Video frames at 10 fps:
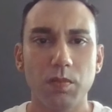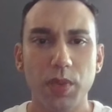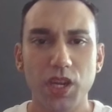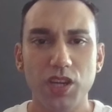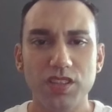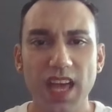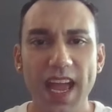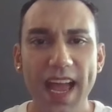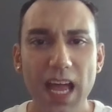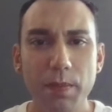because
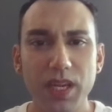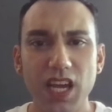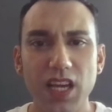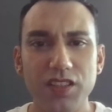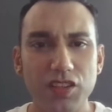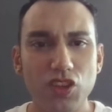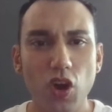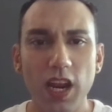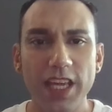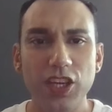their happiness is
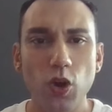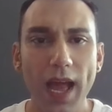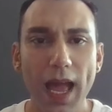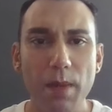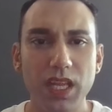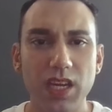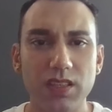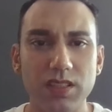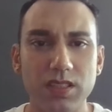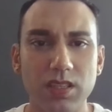not like your
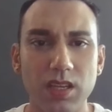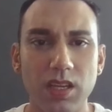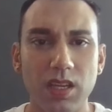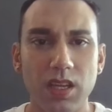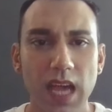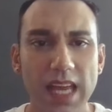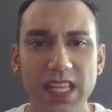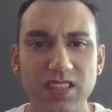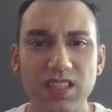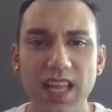happiness, and
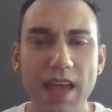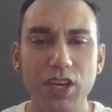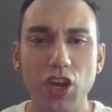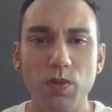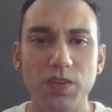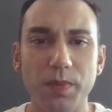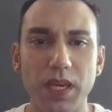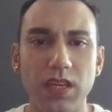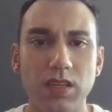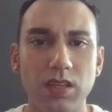it's never going to
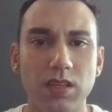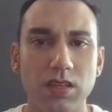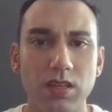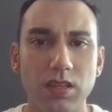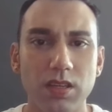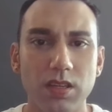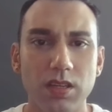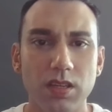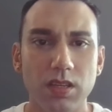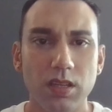be,
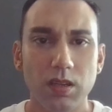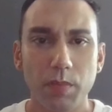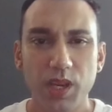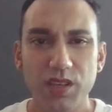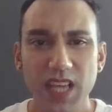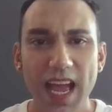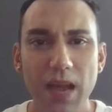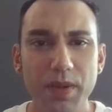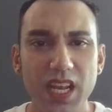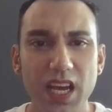because
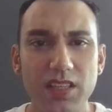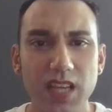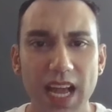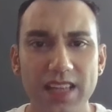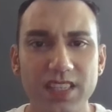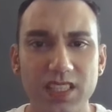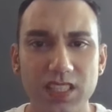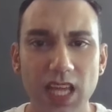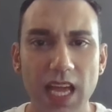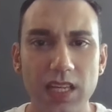happiness and
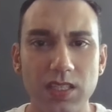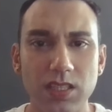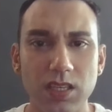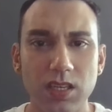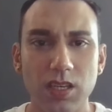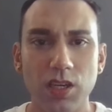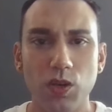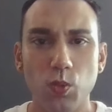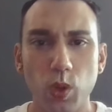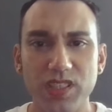success
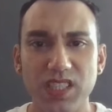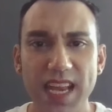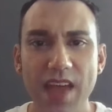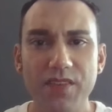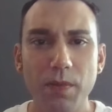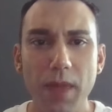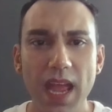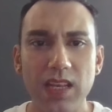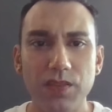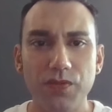was never
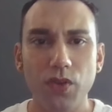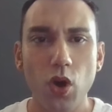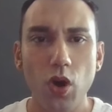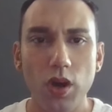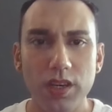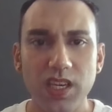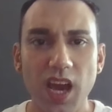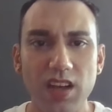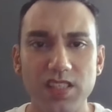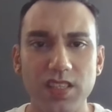meant for
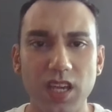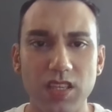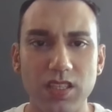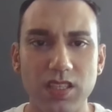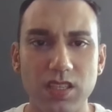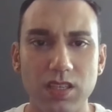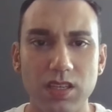narcissists.